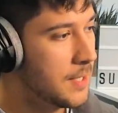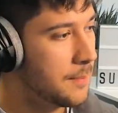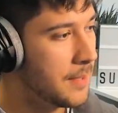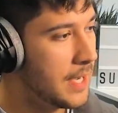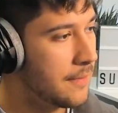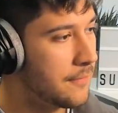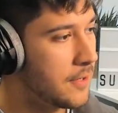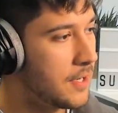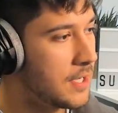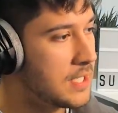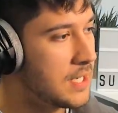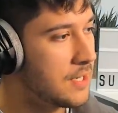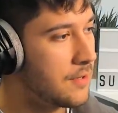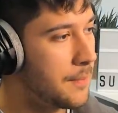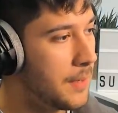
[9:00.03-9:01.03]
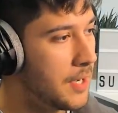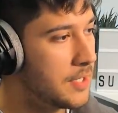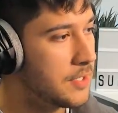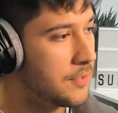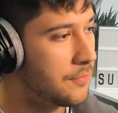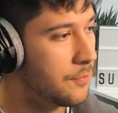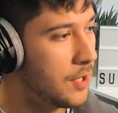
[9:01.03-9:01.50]
but I have an idea in
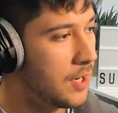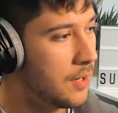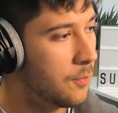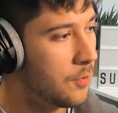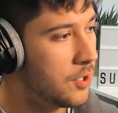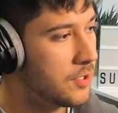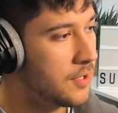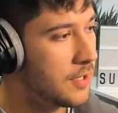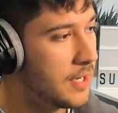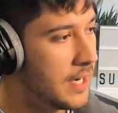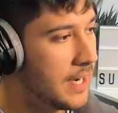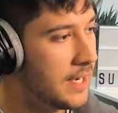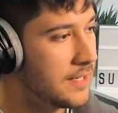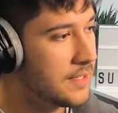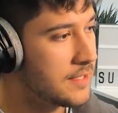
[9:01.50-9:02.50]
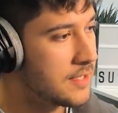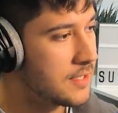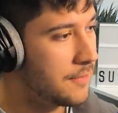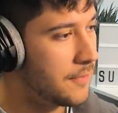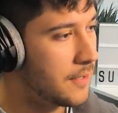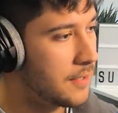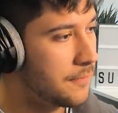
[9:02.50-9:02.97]
mind of what I want. And
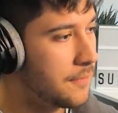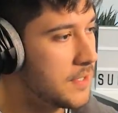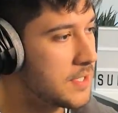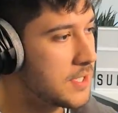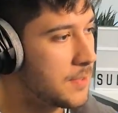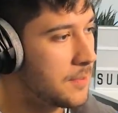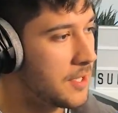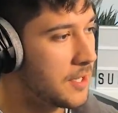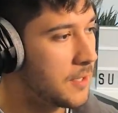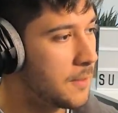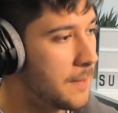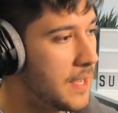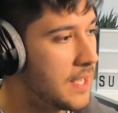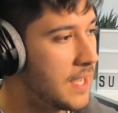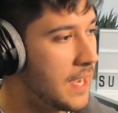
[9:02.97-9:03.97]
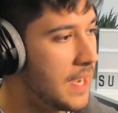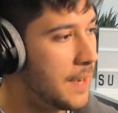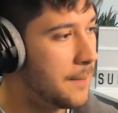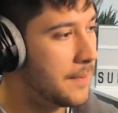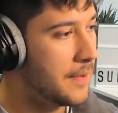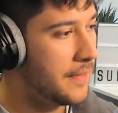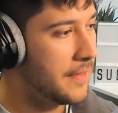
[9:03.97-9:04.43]
if I can find someone that could make it
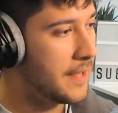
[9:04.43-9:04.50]
happen,